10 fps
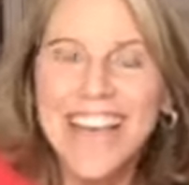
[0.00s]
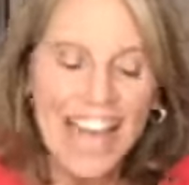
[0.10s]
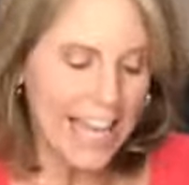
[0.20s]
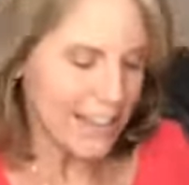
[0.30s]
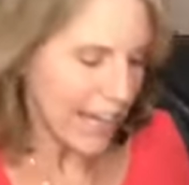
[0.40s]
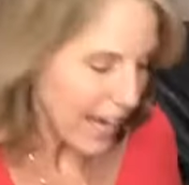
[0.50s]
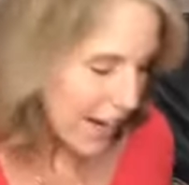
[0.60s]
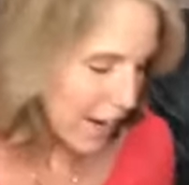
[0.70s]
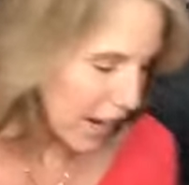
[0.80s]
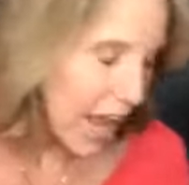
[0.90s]
Hey
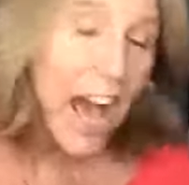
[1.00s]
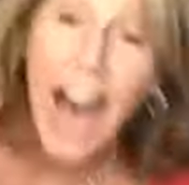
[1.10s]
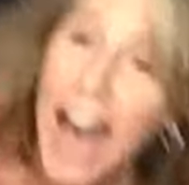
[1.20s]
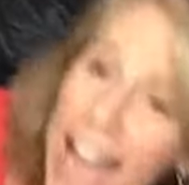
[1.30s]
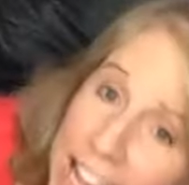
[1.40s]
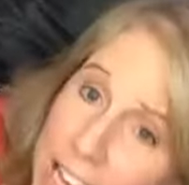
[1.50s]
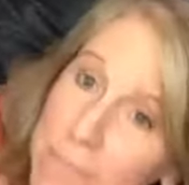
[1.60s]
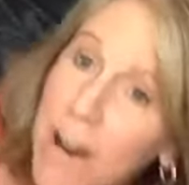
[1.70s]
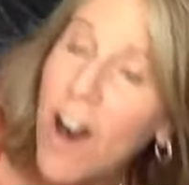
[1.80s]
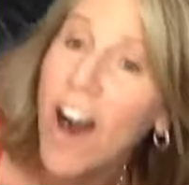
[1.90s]
there, I
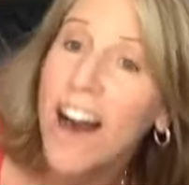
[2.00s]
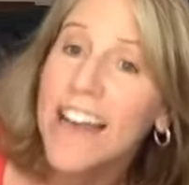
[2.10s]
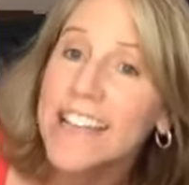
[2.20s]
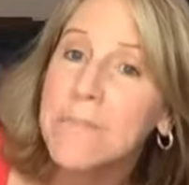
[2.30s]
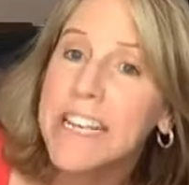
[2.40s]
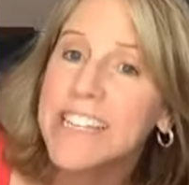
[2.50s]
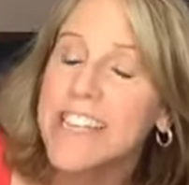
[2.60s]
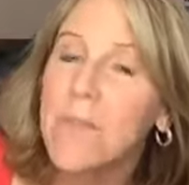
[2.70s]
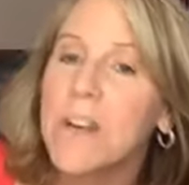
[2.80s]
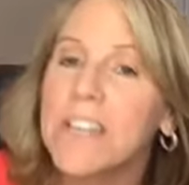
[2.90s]
am on because
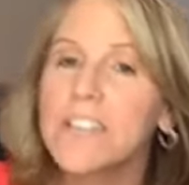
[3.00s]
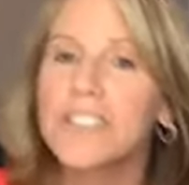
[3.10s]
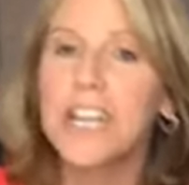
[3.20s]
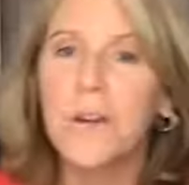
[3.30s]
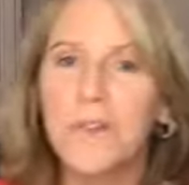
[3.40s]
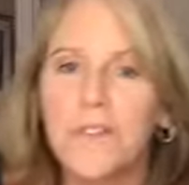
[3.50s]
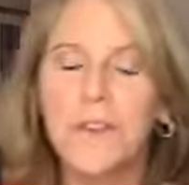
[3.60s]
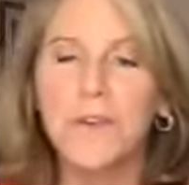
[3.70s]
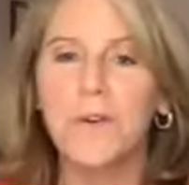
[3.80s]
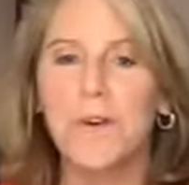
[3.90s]
I wanted to share with
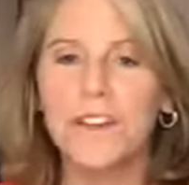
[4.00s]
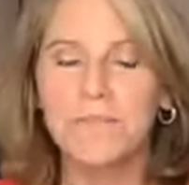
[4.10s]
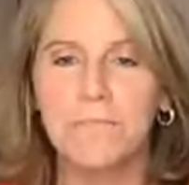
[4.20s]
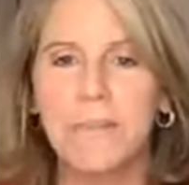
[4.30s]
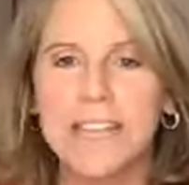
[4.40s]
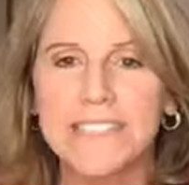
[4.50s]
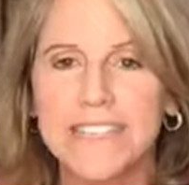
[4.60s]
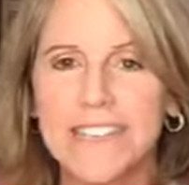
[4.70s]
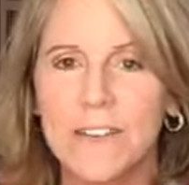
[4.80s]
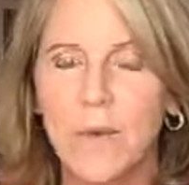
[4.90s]
you
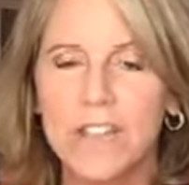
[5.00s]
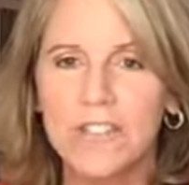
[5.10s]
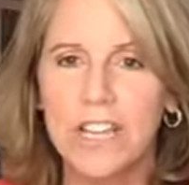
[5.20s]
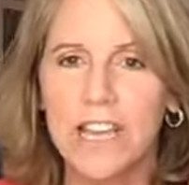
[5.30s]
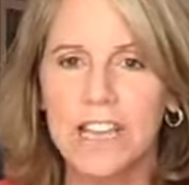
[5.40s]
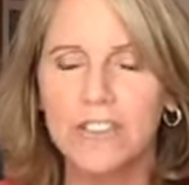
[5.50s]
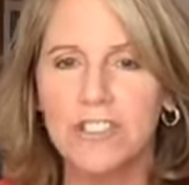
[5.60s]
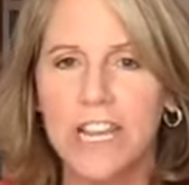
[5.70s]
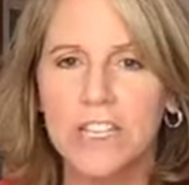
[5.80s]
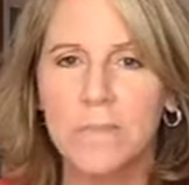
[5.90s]
basically what has
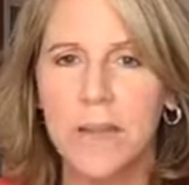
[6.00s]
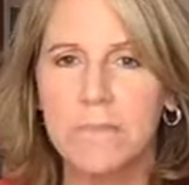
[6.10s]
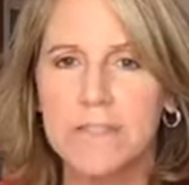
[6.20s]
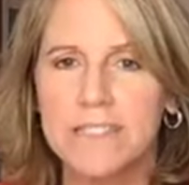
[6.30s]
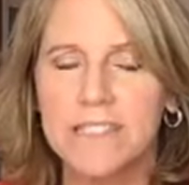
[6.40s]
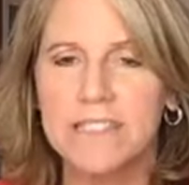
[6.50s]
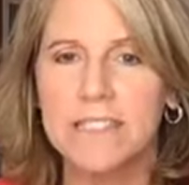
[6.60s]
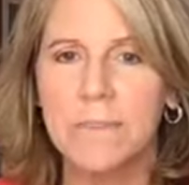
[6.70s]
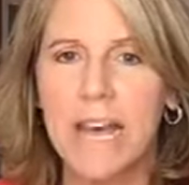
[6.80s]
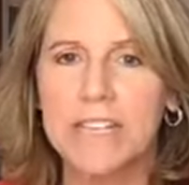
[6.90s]
changed my business in
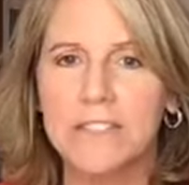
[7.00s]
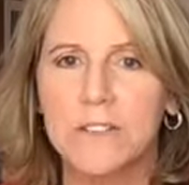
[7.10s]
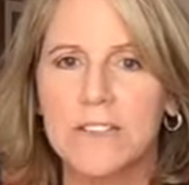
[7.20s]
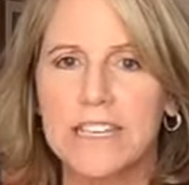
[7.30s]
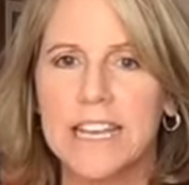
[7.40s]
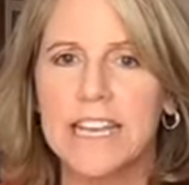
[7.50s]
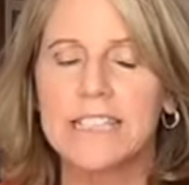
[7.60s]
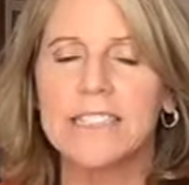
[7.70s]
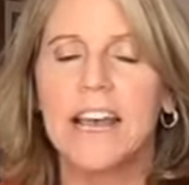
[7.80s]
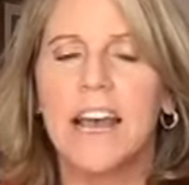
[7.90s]
the past 30 days.